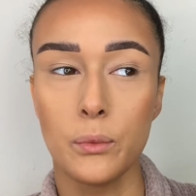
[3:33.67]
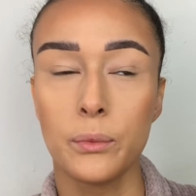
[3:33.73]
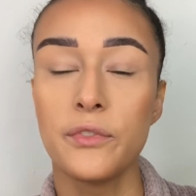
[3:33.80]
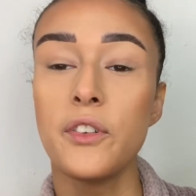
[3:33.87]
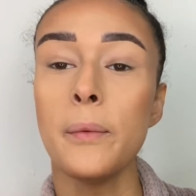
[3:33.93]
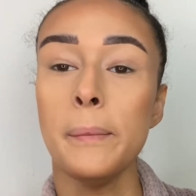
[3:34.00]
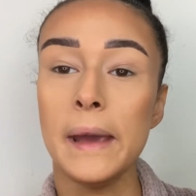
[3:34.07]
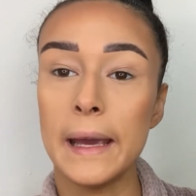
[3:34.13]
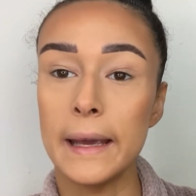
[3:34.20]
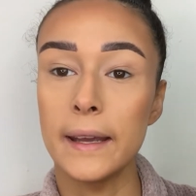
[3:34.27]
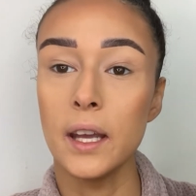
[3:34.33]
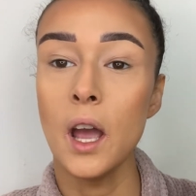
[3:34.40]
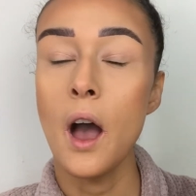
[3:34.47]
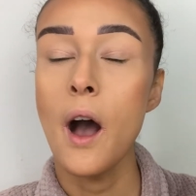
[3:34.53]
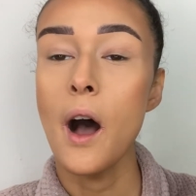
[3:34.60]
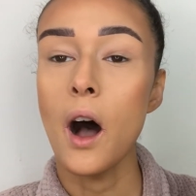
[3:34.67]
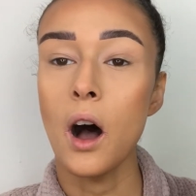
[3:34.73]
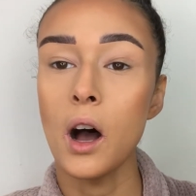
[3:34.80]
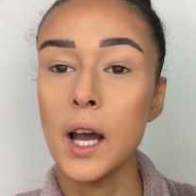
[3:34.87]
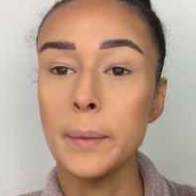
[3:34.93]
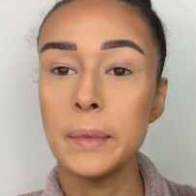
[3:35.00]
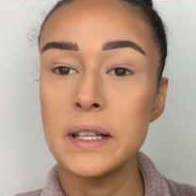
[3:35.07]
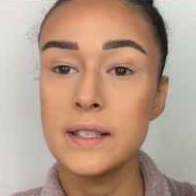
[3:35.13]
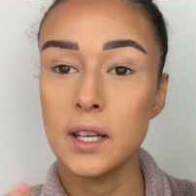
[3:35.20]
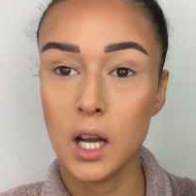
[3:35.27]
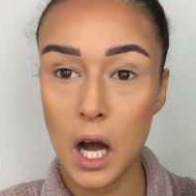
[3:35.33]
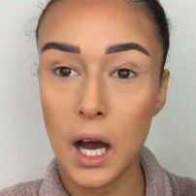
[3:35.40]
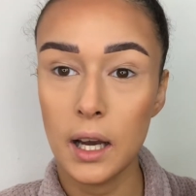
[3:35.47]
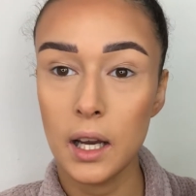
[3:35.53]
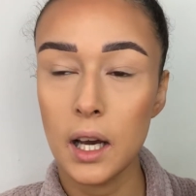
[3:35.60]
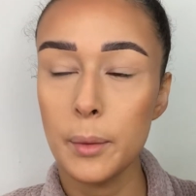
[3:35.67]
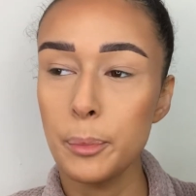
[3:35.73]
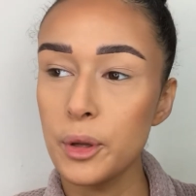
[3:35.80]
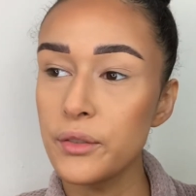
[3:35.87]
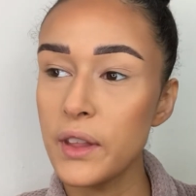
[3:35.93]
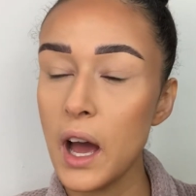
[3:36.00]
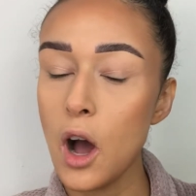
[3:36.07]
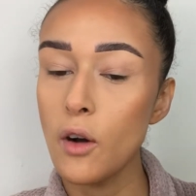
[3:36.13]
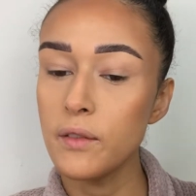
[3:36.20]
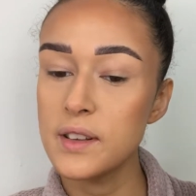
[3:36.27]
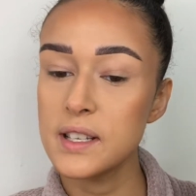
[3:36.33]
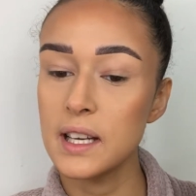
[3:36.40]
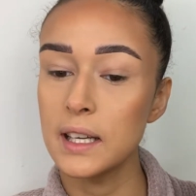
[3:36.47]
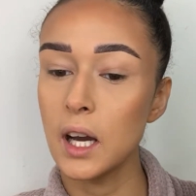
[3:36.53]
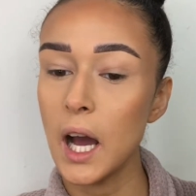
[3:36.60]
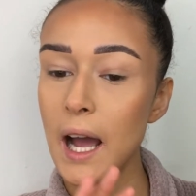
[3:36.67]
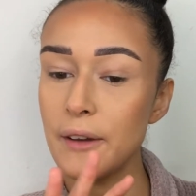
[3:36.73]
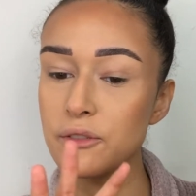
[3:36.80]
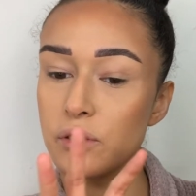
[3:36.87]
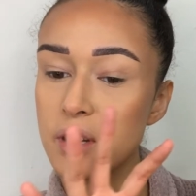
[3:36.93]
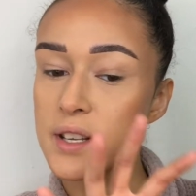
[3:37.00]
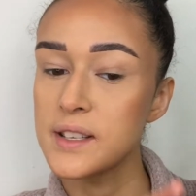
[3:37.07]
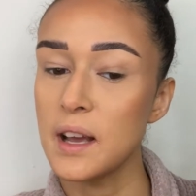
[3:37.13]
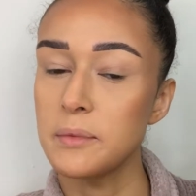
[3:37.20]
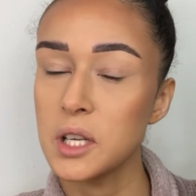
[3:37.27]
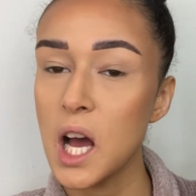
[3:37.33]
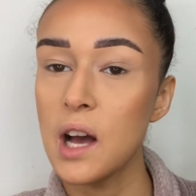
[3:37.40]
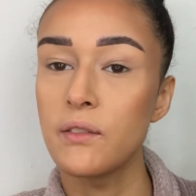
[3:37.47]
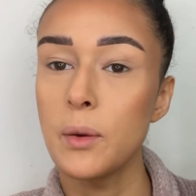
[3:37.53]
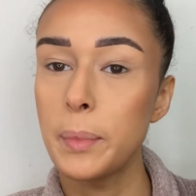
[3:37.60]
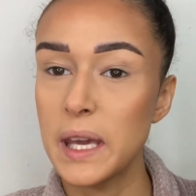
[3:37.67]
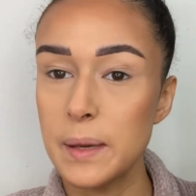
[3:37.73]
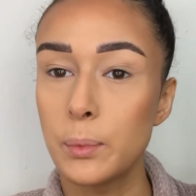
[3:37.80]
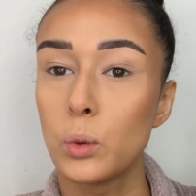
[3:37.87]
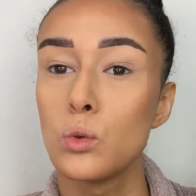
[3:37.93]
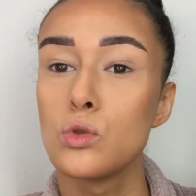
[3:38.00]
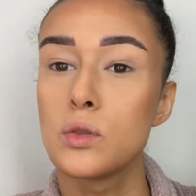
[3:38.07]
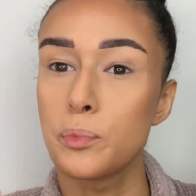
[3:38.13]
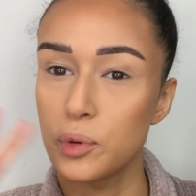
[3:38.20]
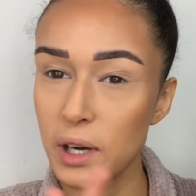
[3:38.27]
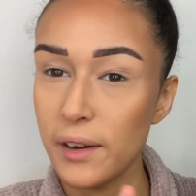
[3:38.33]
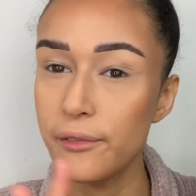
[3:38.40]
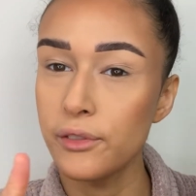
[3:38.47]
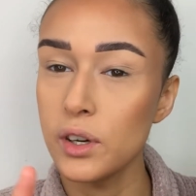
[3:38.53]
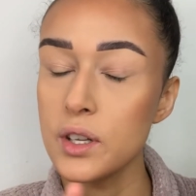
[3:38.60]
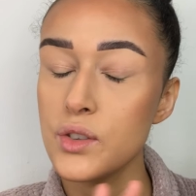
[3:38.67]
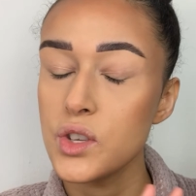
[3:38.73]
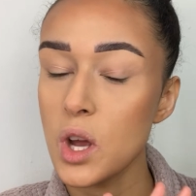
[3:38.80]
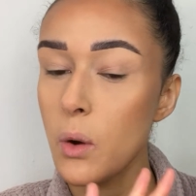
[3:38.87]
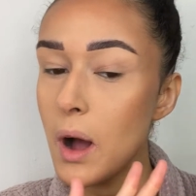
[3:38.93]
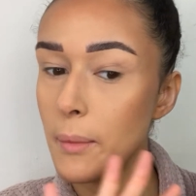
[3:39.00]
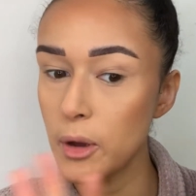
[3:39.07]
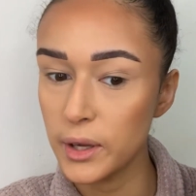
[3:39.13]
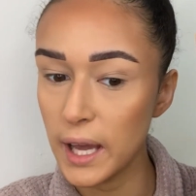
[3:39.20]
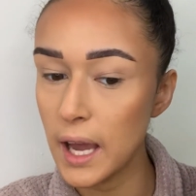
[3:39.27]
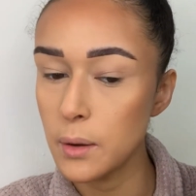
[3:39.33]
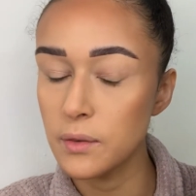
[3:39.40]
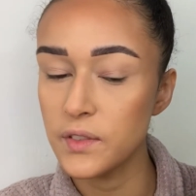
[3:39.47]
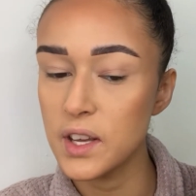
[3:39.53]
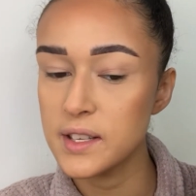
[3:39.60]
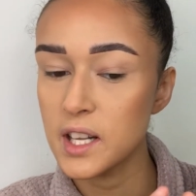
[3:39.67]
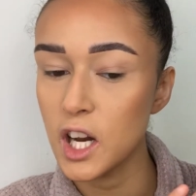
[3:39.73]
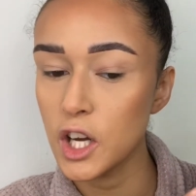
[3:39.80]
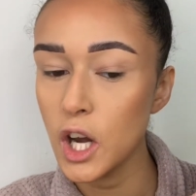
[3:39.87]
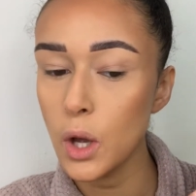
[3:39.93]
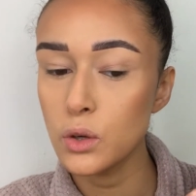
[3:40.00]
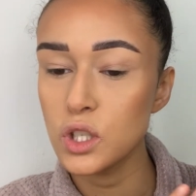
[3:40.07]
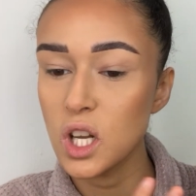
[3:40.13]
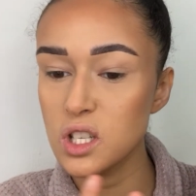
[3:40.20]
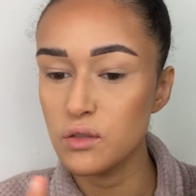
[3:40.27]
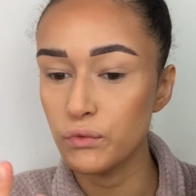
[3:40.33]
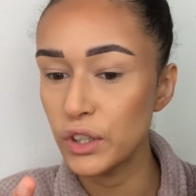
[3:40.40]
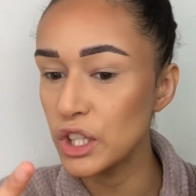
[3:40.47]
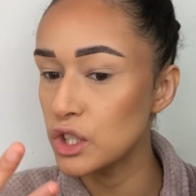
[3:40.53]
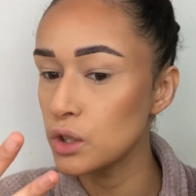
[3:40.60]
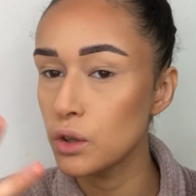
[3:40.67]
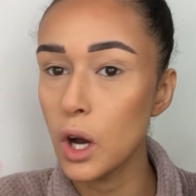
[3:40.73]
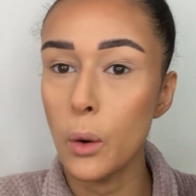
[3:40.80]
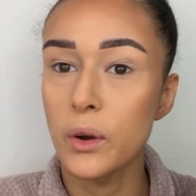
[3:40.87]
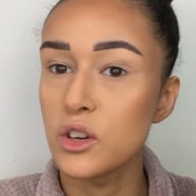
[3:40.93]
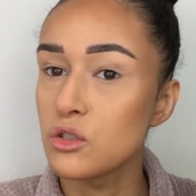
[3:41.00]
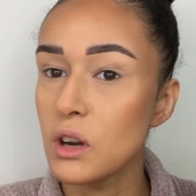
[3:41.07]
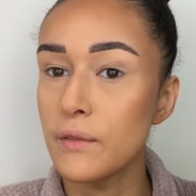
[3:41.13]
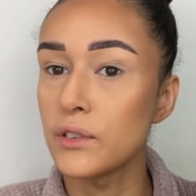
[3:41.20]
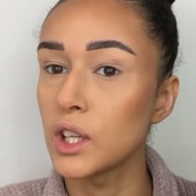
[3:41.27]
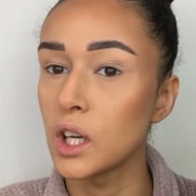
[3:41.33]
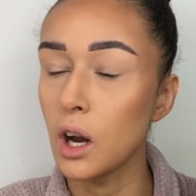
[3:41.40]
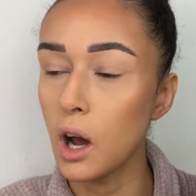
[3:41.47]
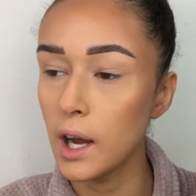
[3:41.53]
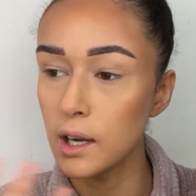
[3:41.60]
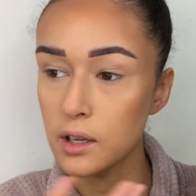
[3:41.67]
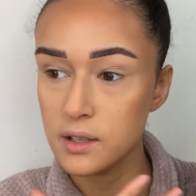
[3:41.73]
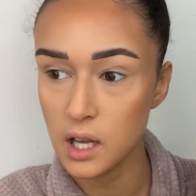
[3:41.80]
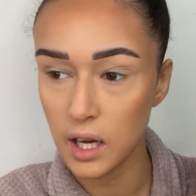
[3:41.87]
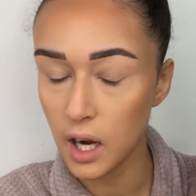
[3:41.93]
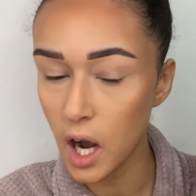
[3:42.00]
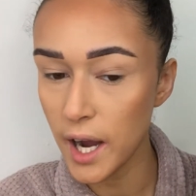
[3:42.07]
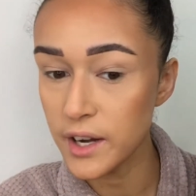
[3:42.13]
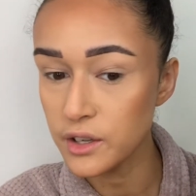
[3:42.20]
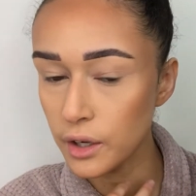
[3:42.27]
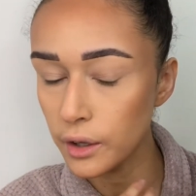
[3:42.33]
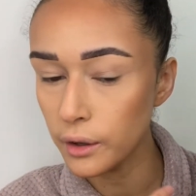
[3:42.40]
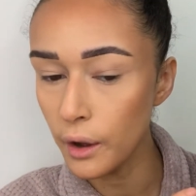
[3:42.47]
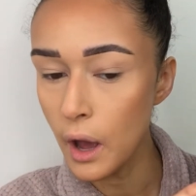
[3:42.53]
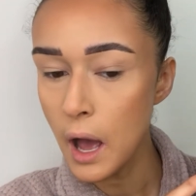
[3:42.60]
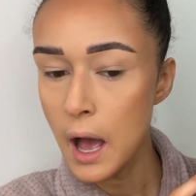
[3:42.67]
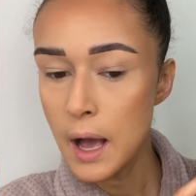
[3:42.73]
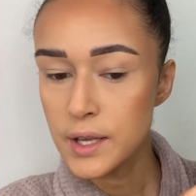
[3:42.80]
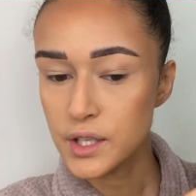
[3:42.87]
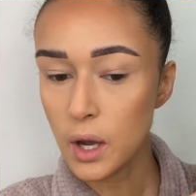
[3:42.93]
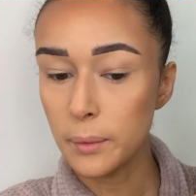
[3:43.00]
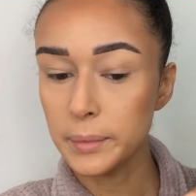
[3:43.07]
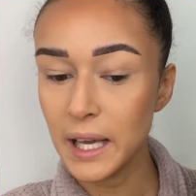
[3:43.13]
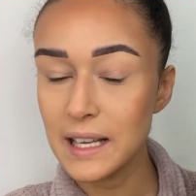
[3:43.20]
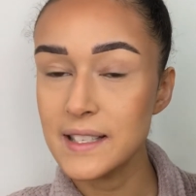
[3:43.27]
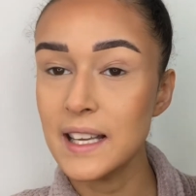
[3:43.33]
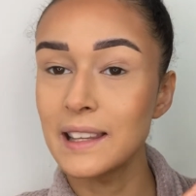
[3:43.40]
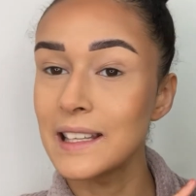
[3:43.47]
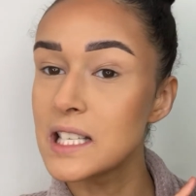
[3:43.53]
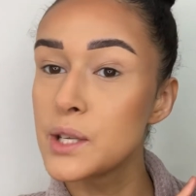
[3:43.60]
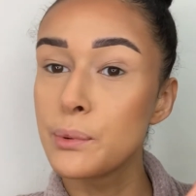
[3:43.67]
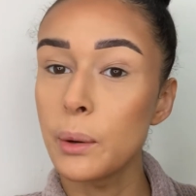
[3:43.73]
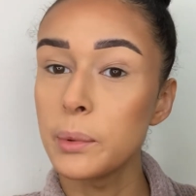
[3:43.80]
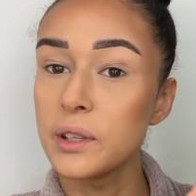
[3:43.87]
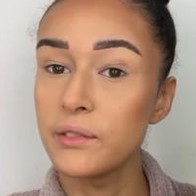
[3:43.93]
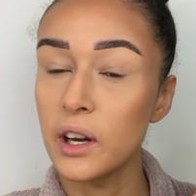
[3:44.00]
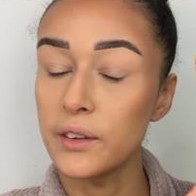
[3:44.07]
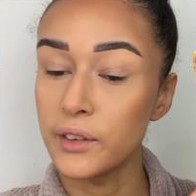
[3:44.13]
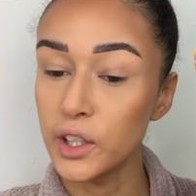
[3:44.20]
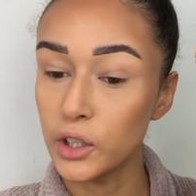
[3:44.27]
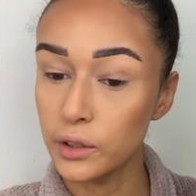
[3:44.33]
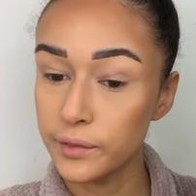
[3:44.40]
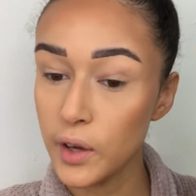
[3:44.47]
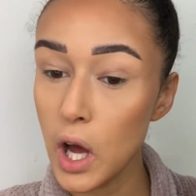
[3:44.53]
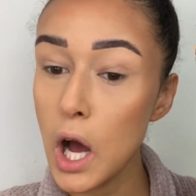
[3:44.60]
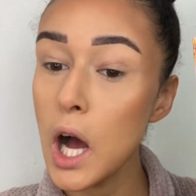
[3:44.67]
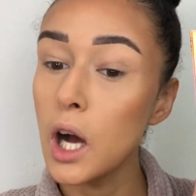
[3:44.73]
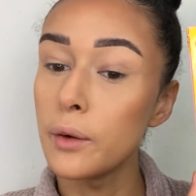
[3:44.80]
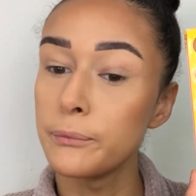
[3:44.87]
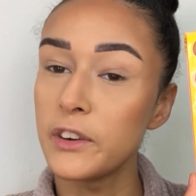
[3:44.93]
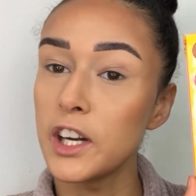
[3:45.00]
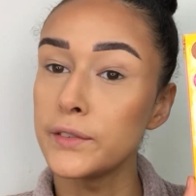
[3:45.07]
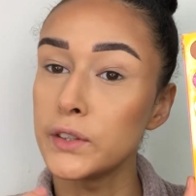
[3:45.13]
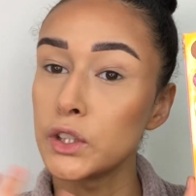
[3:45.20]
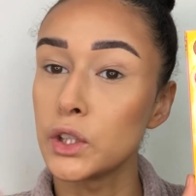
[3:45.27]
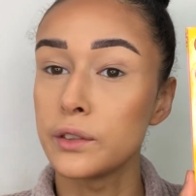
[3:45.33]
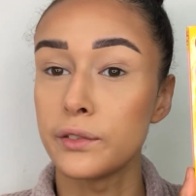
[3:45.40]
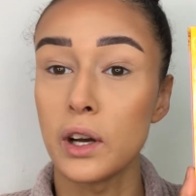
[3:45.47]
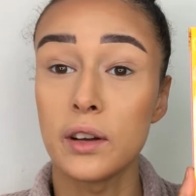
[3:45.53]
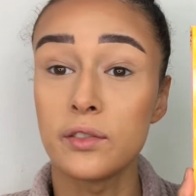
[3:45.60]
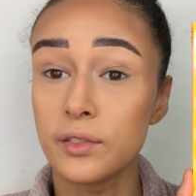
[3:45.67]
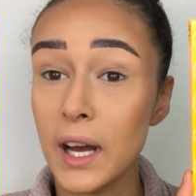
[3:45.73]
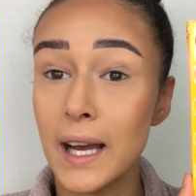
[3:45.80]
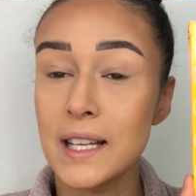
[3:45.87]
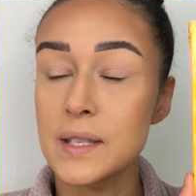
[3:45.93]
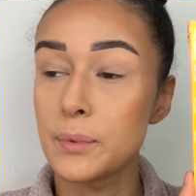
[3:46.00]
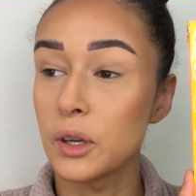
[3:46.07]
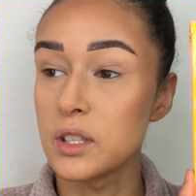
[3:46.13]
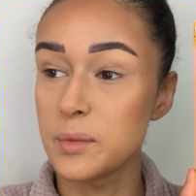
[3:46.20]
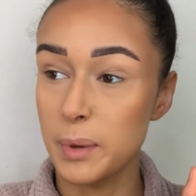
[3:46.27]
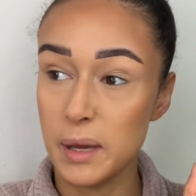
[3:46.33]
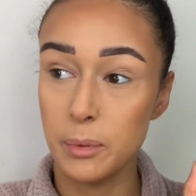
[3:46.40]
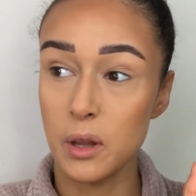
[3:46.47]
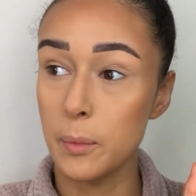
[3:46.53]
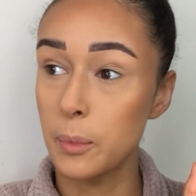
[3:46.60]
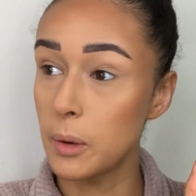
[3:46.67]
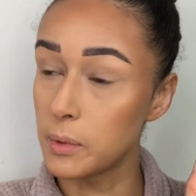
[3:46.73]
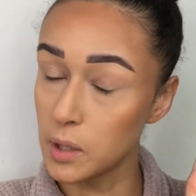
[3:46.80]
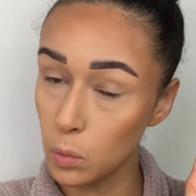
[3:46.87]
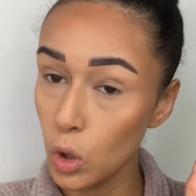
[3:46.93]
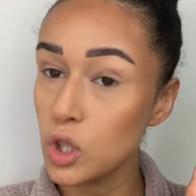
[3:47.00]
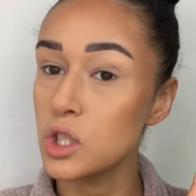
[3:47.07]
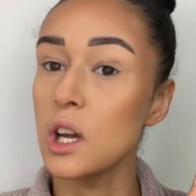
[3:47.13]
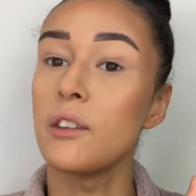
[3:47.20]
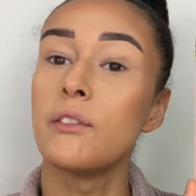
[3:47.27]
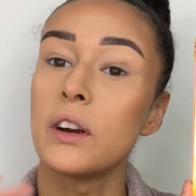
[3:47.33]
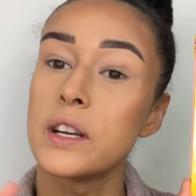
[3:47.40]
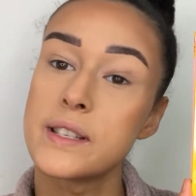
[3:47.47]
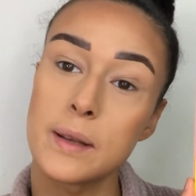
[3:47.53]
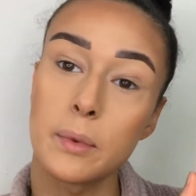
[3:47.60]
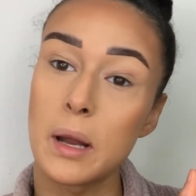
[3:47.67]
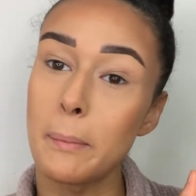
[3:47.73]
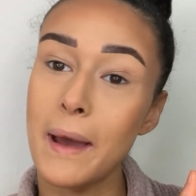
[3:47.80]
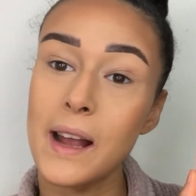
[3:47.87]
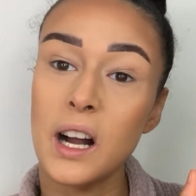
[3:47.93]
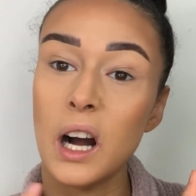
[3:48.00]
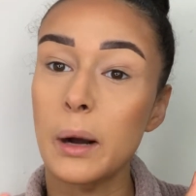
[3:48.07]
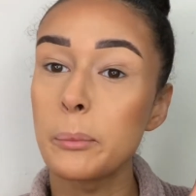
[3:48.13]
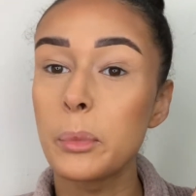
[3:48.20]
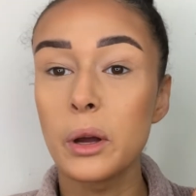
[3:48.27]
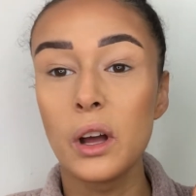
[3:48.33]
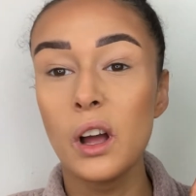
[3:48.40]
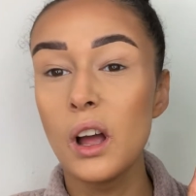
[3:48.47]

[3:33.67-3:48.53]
for me, I'm into colour, but that obviously I have to accept other people's preference, so I'm okay with this. And I know she doesn't really do the whole extravagant eye looks like I do, so I'm guessing this is probably very, very good for her and very, very good for her fans, because the people that probably watch her, very similar makeup